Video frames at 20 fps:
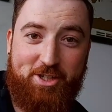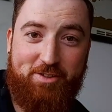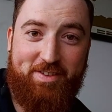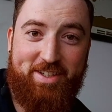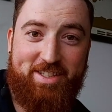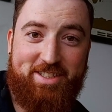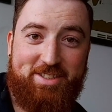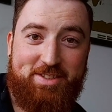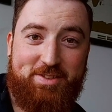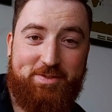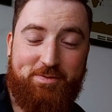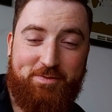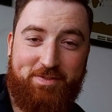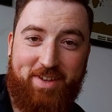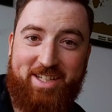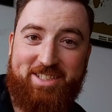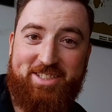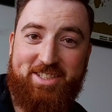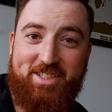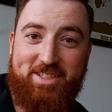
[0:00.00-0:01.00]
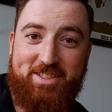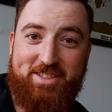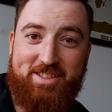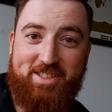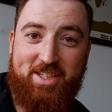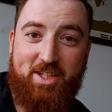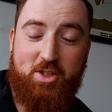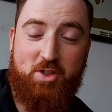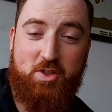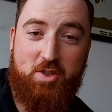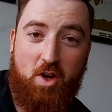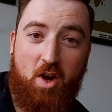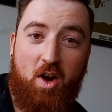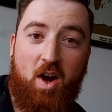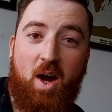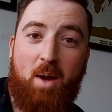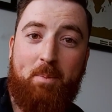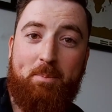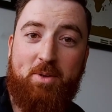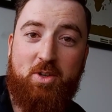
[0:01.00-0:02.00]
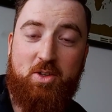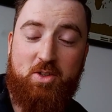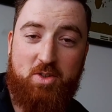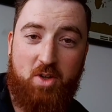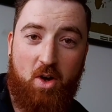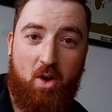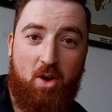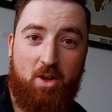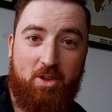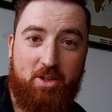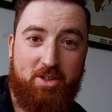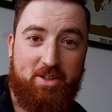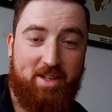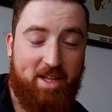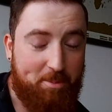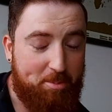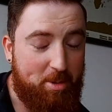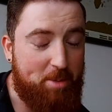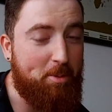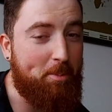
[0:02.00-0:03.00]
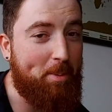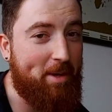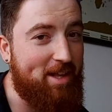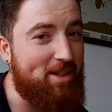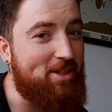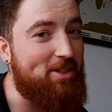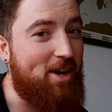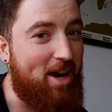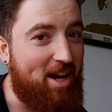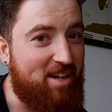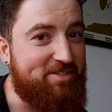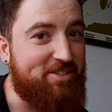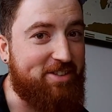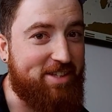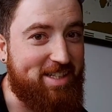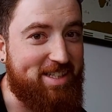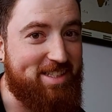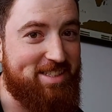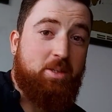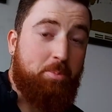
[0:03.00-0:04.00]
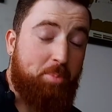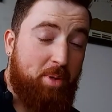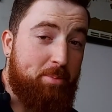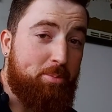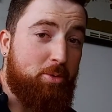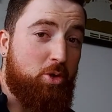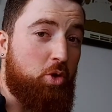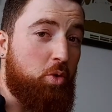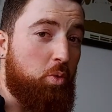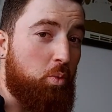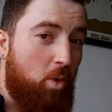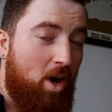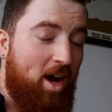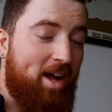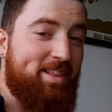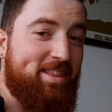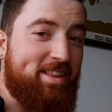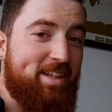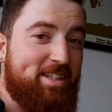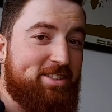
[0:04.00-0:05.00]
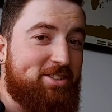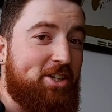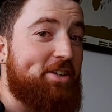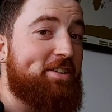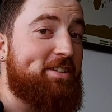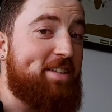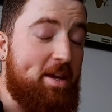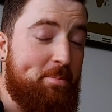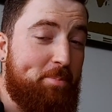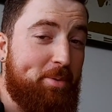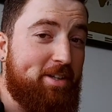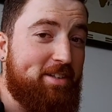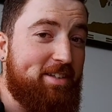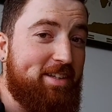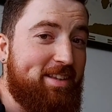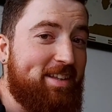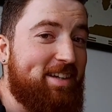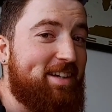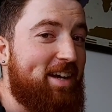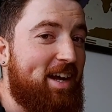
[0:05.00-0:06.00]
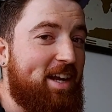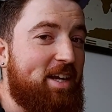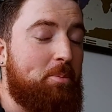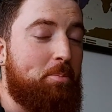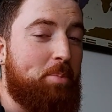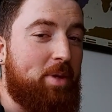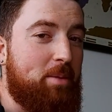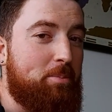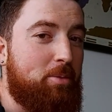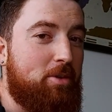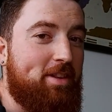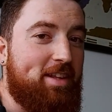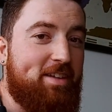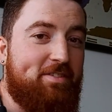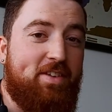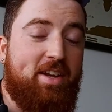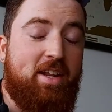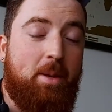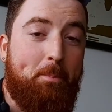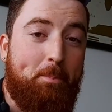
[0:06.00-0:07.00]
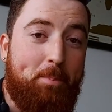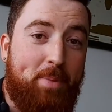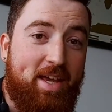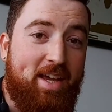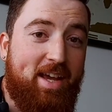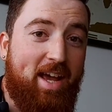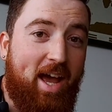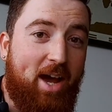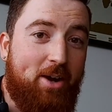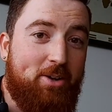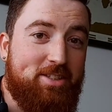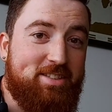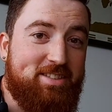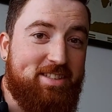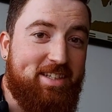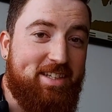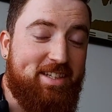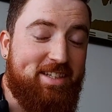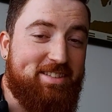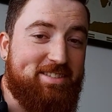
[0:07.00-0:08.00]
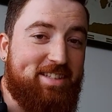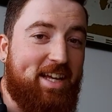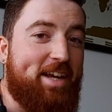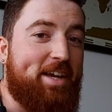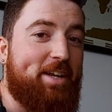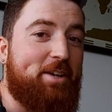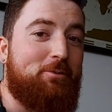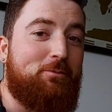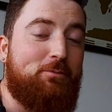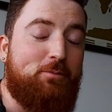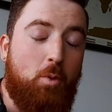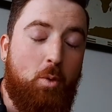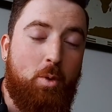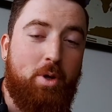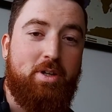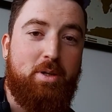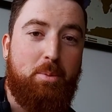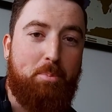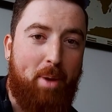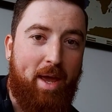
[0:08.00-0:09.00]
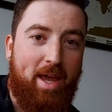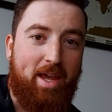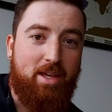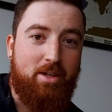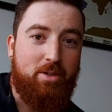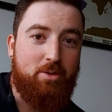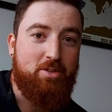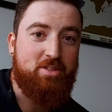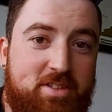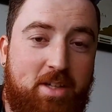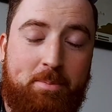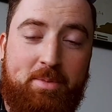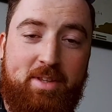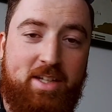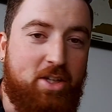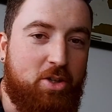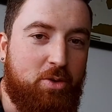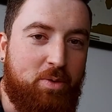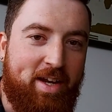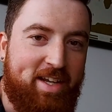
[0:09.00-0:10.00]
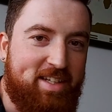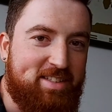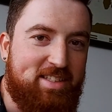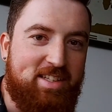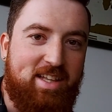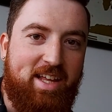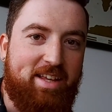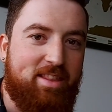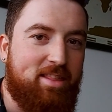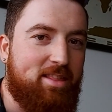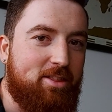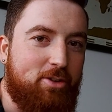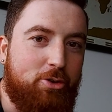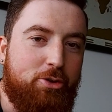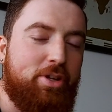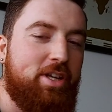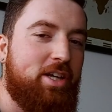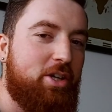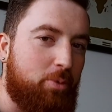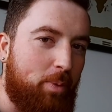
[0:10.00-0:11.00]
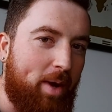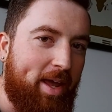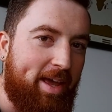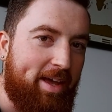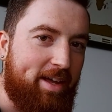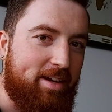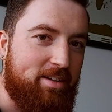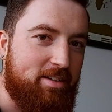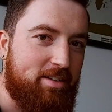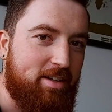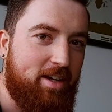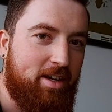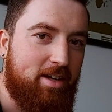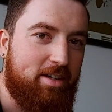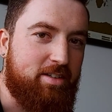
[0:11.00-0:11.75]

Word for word: service fetches top dollar. Like, people pay a lot for this. The people who want this are typically the kind of people living in big houses that can afford to pay you something crazy like 30 grand